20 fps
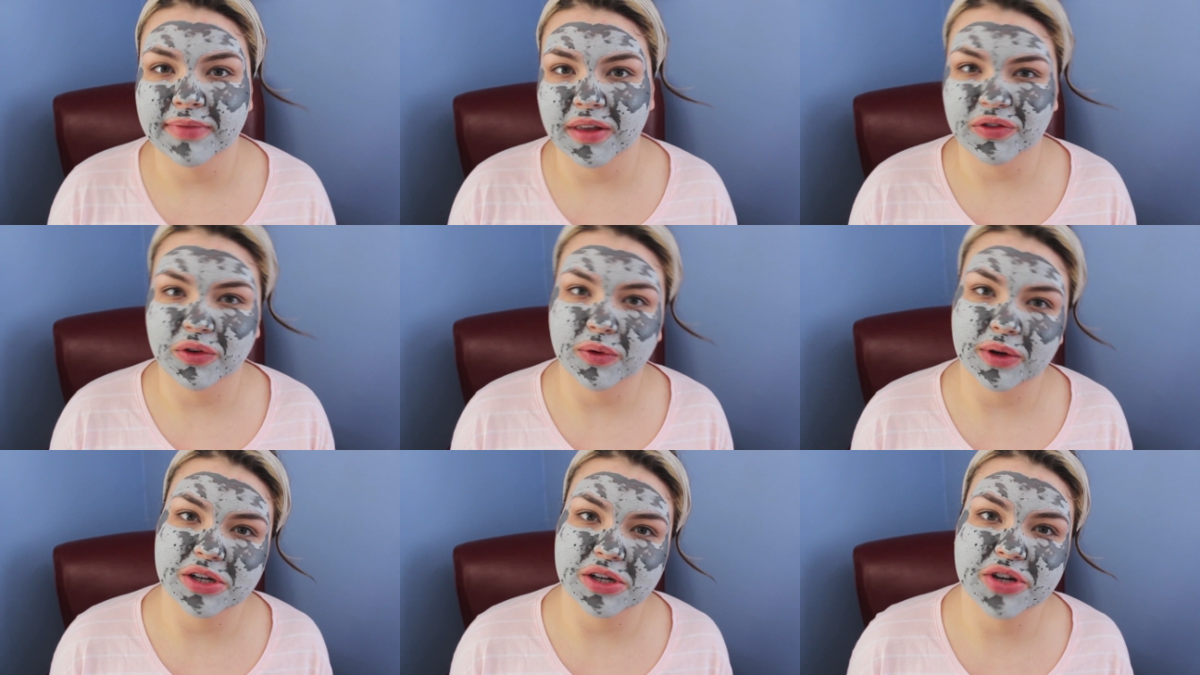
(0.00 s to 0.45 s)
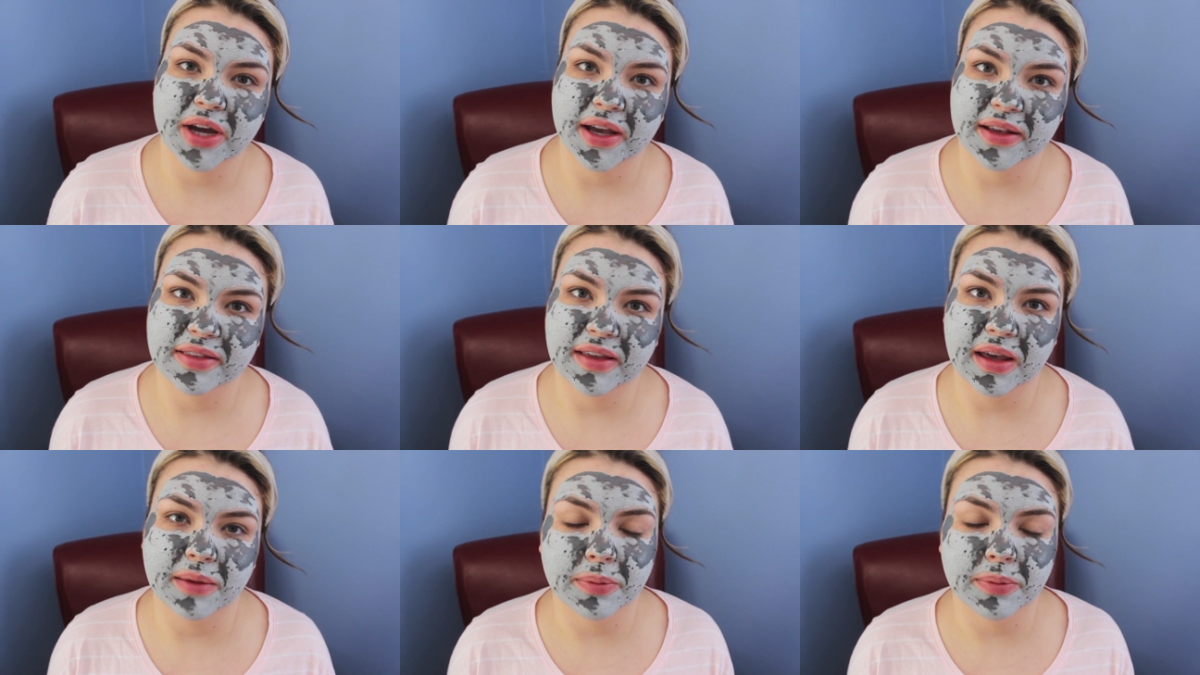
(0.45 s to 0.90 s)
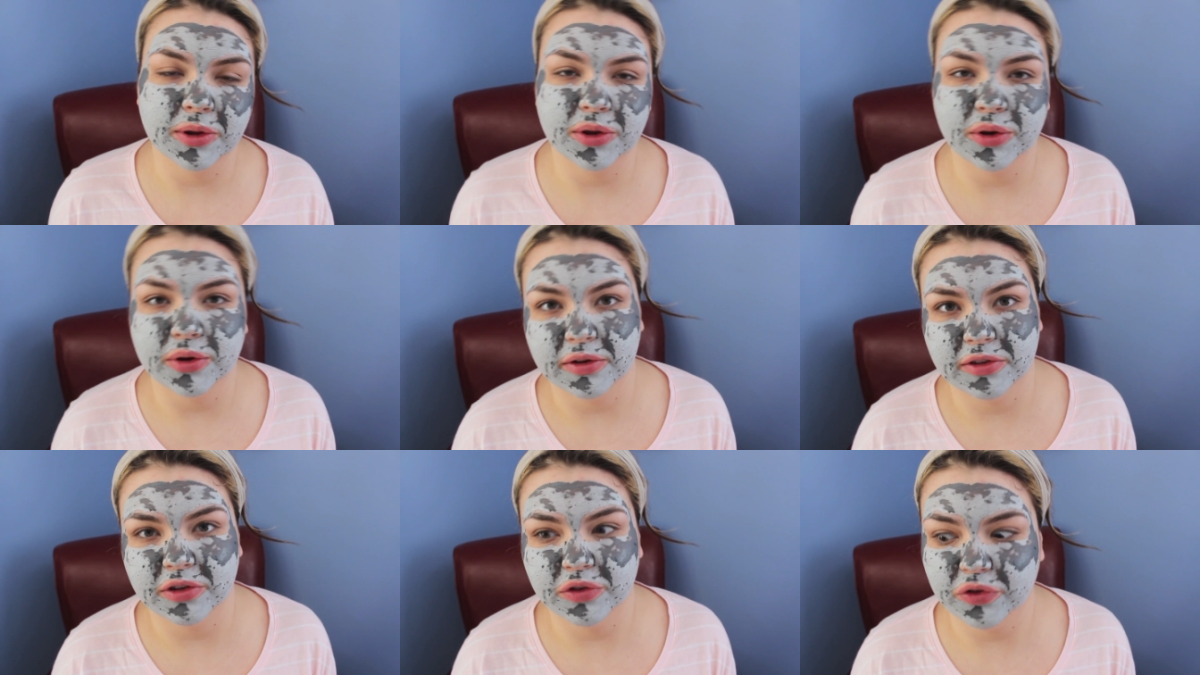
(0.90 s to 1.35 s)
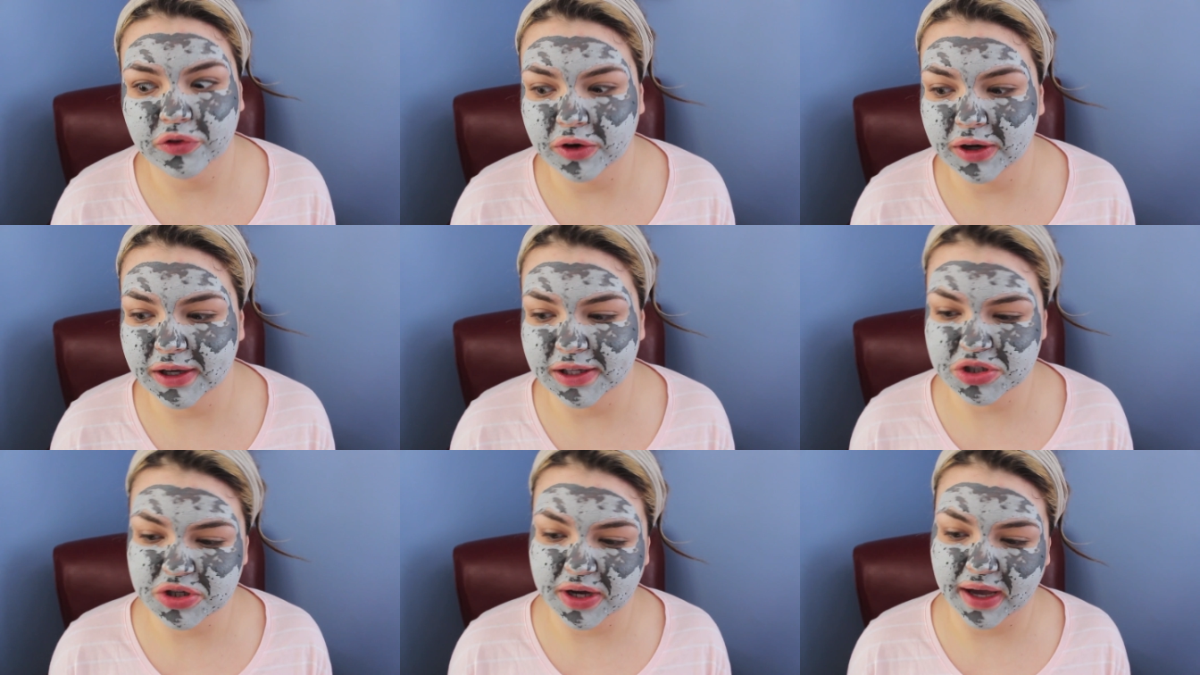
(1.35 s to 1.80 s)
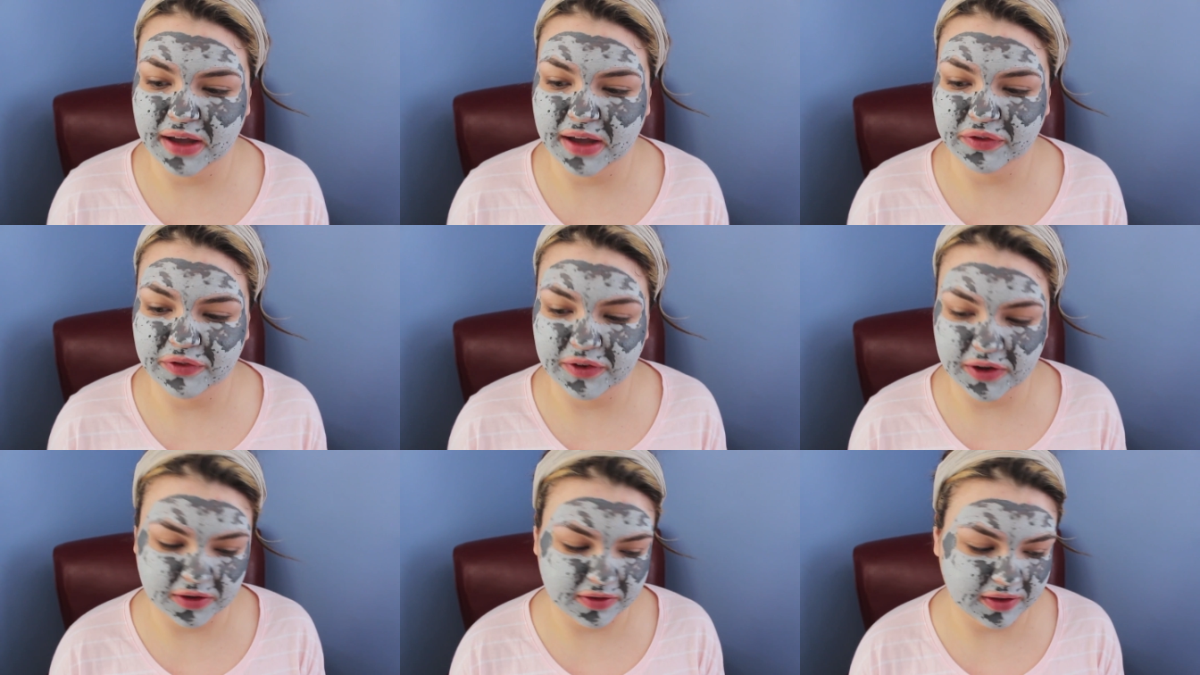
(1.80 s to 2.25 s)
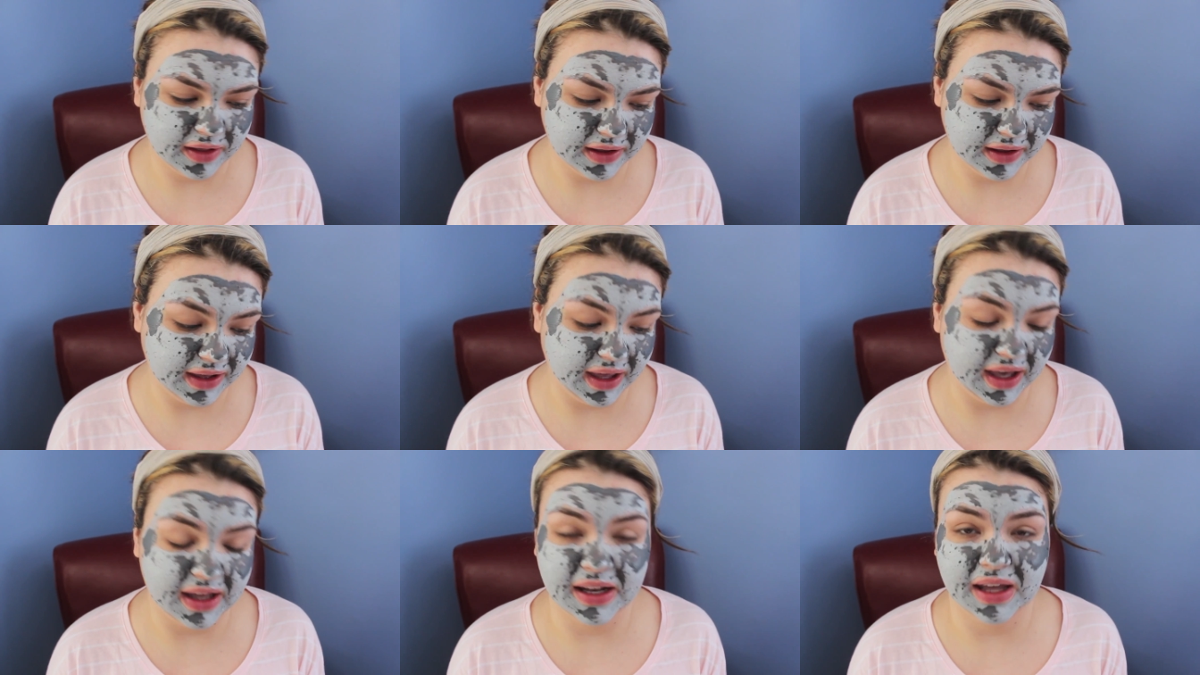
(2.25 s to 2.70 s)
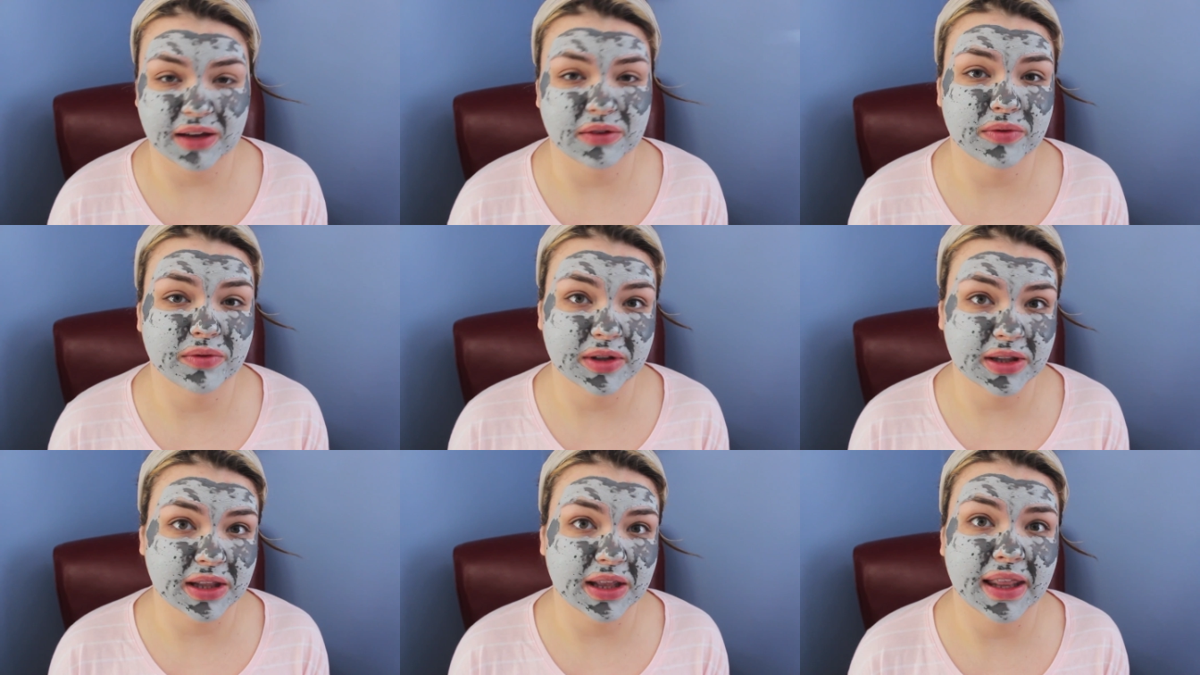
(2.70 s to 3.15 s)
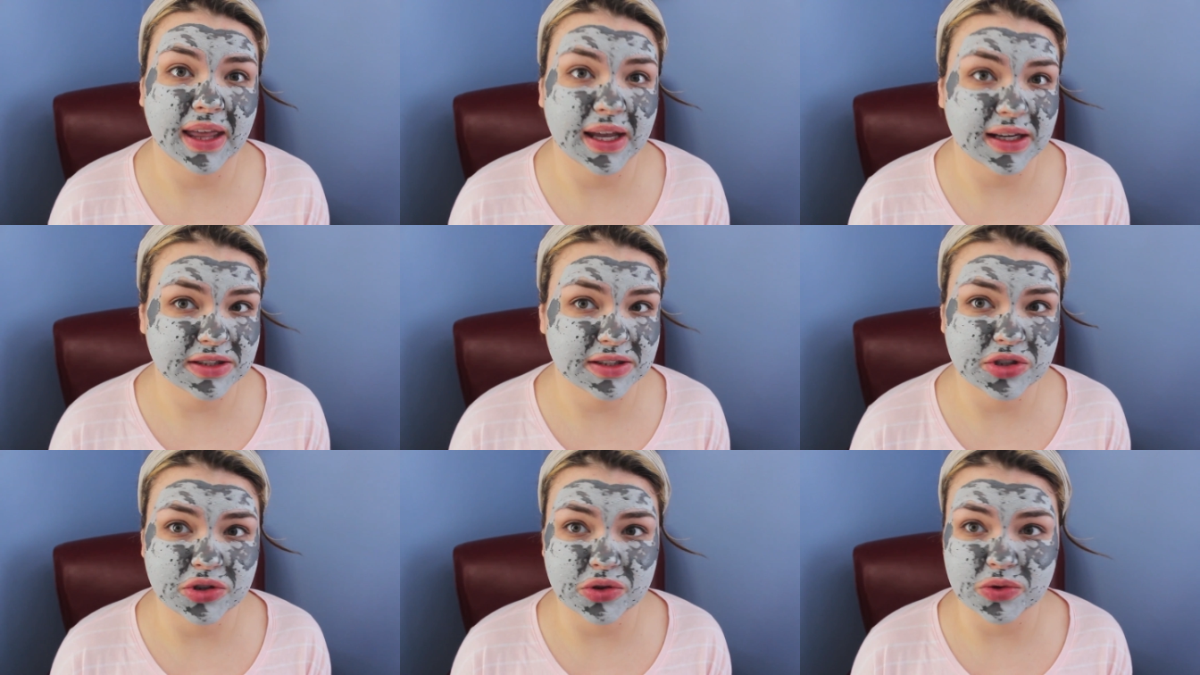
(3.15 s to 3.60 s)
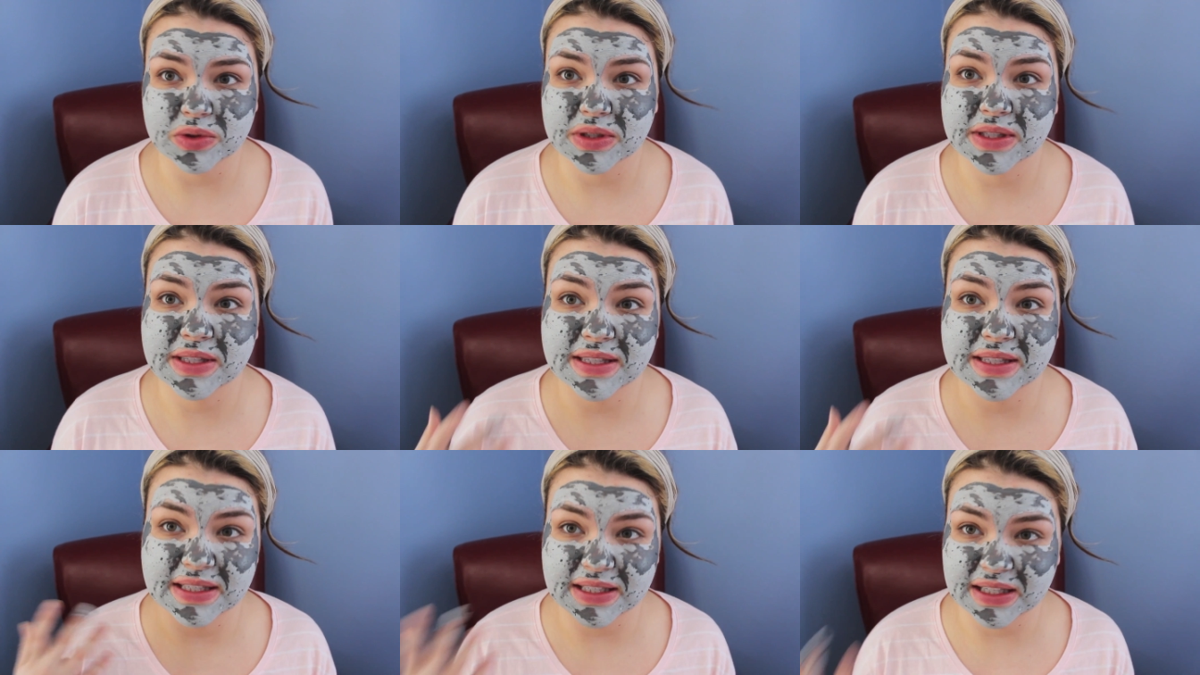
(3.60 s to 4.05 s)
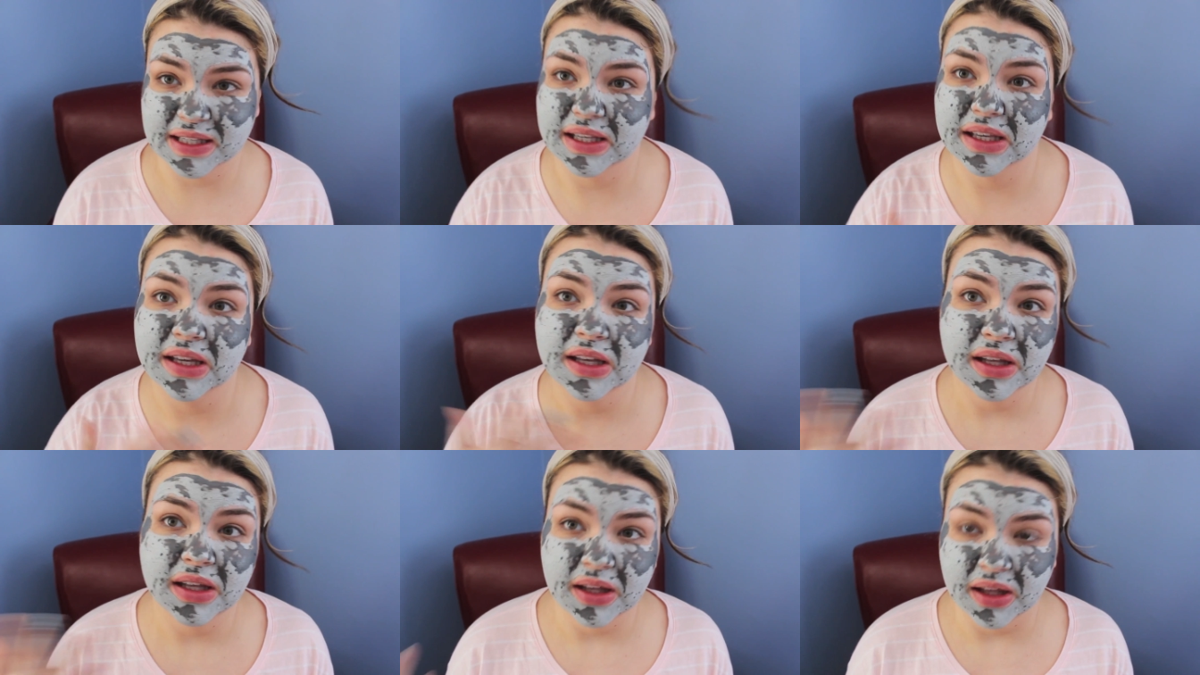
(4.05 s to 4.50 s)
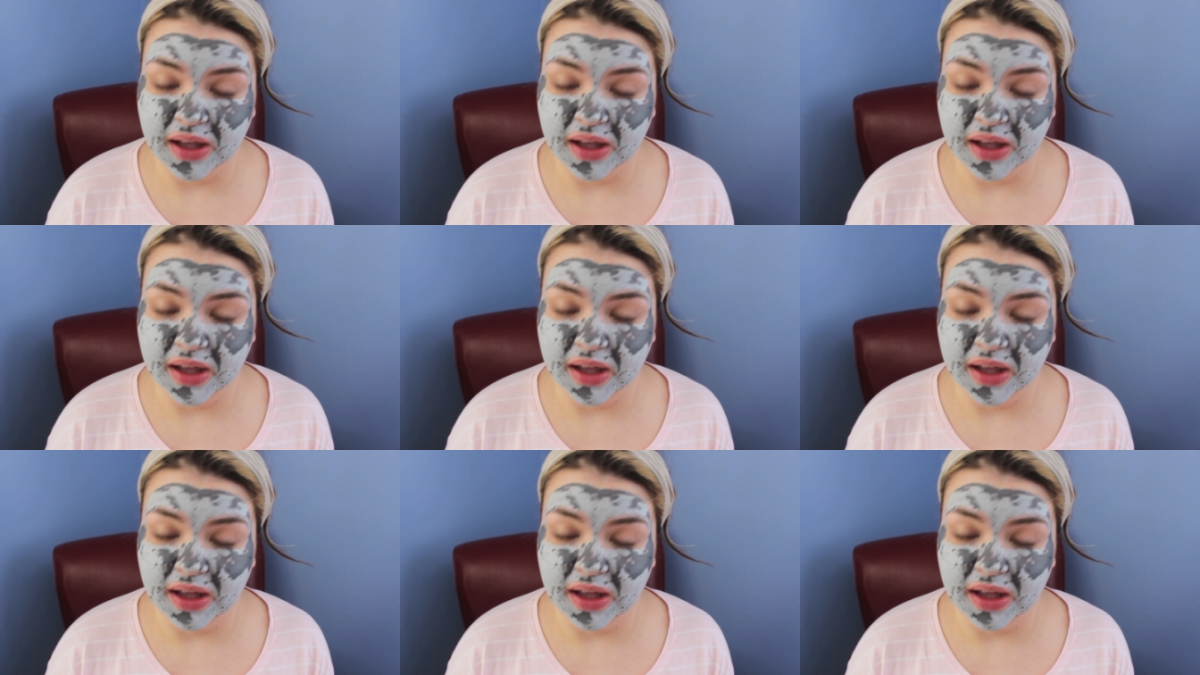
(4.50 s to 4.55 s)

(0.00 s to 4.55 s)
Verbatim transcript: if you want to try a sample go to Sephora and try it first again I really like to see